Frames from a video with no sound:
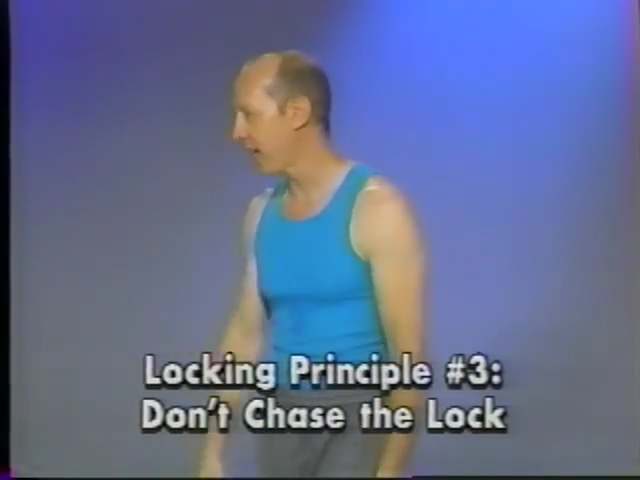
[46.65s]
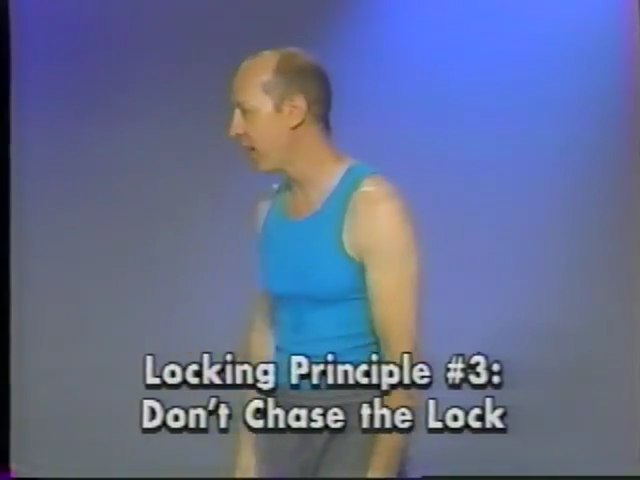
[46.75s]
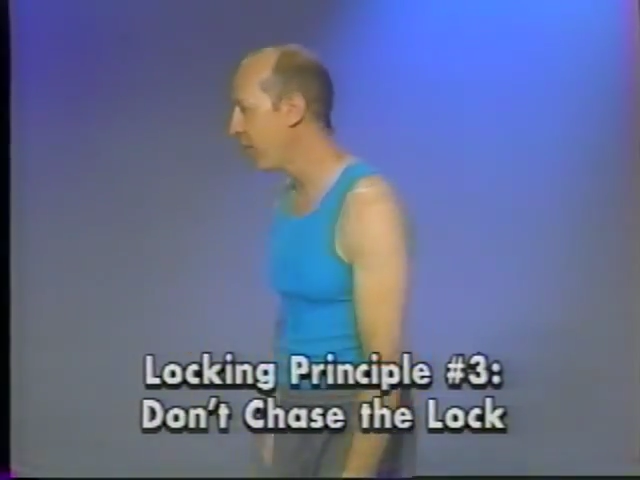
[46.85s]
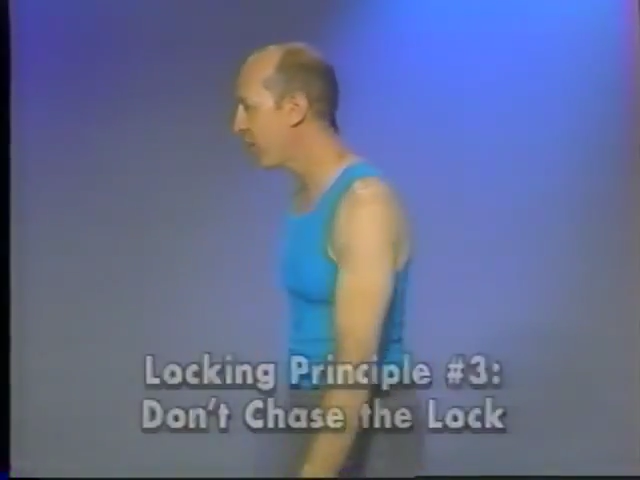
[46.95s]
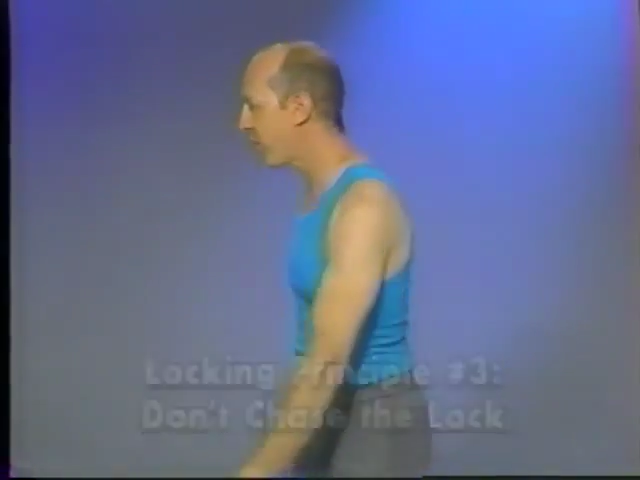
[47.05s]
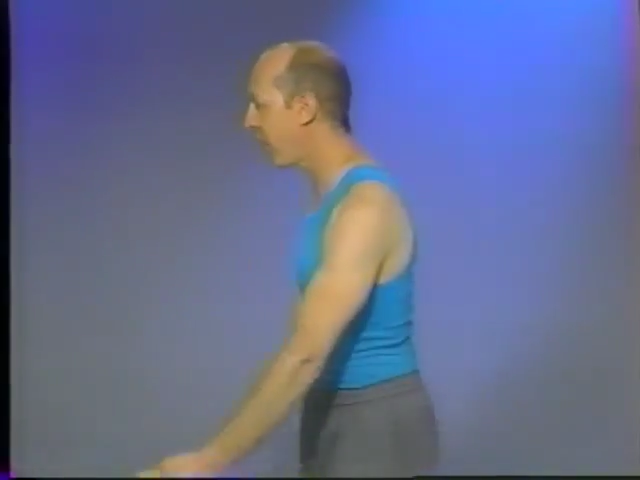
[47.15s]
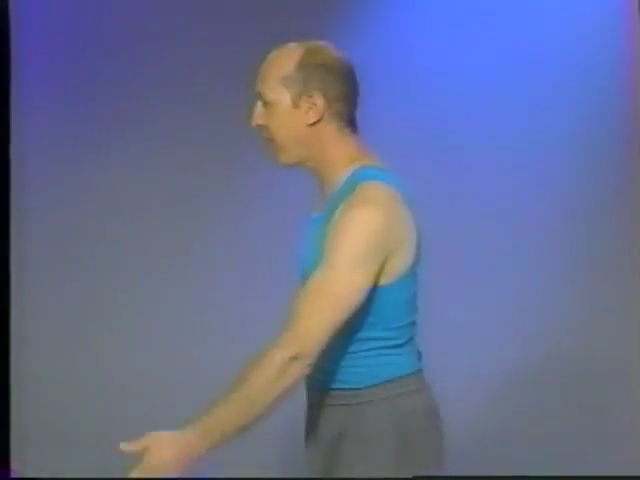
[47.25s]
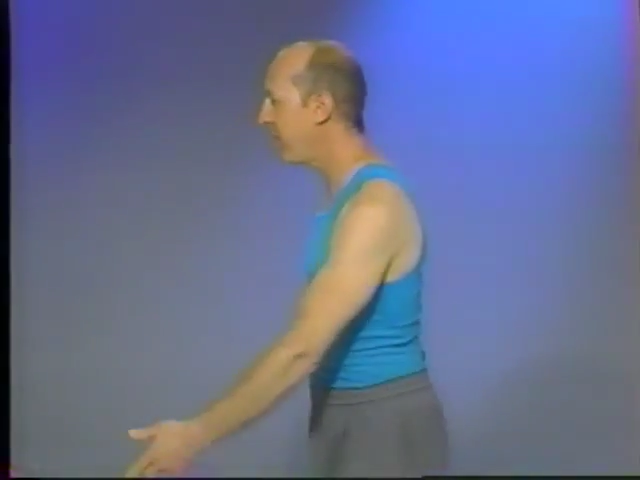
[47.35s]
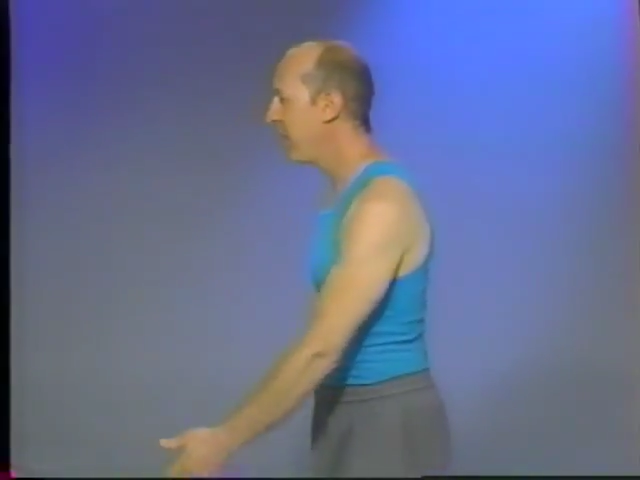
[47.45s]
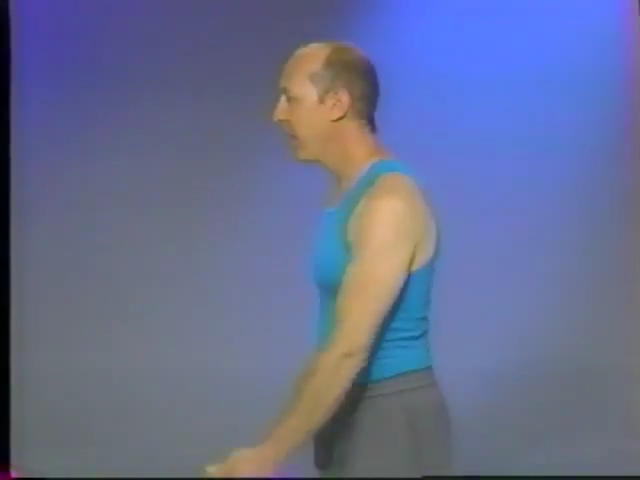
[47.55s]
In other words, when
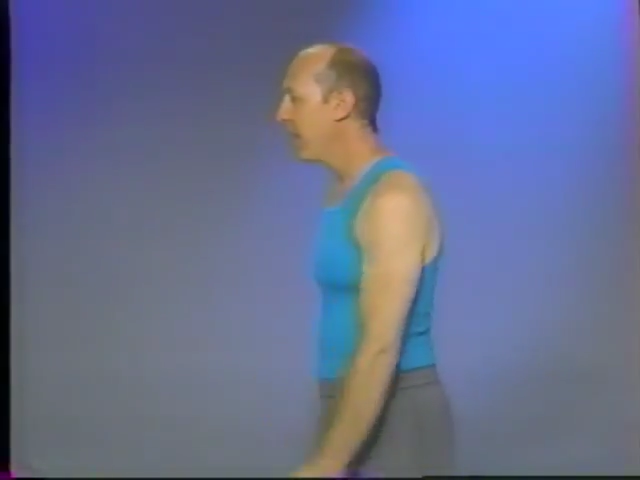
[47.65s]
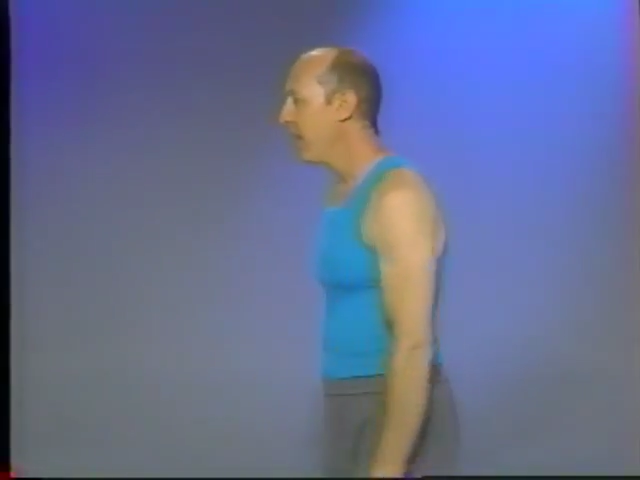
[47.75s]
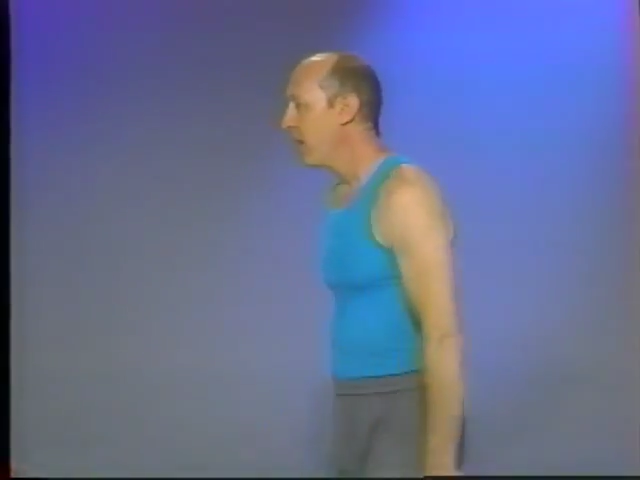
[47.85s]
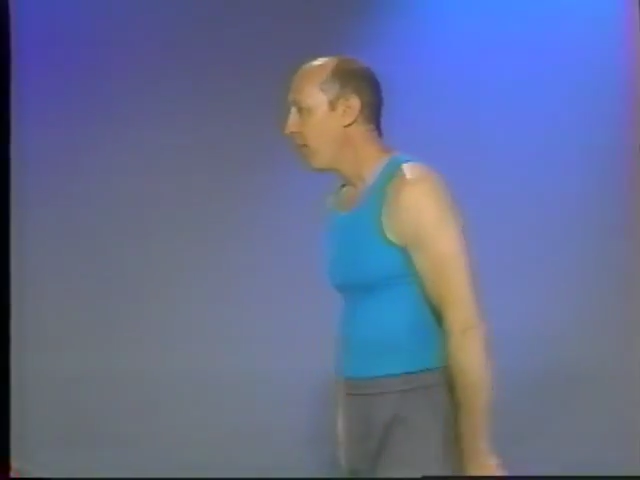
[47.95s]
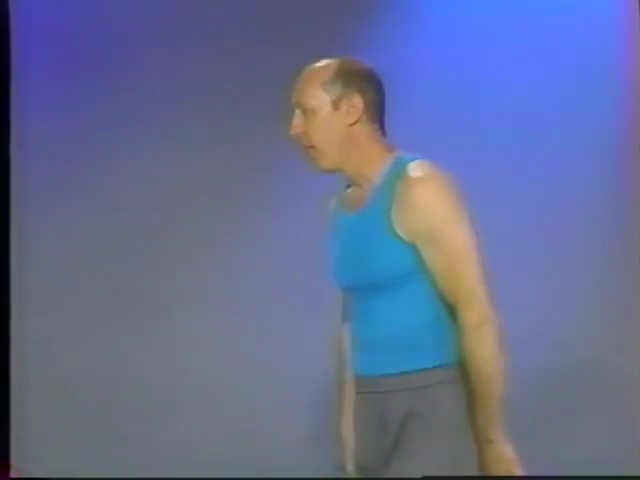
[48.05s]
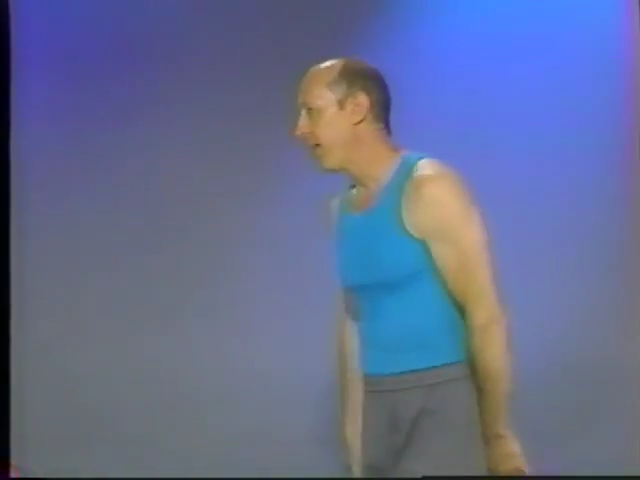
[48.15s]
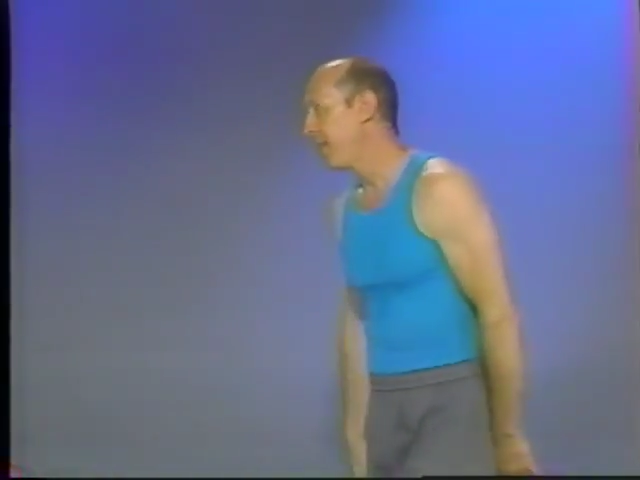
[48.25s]
I'm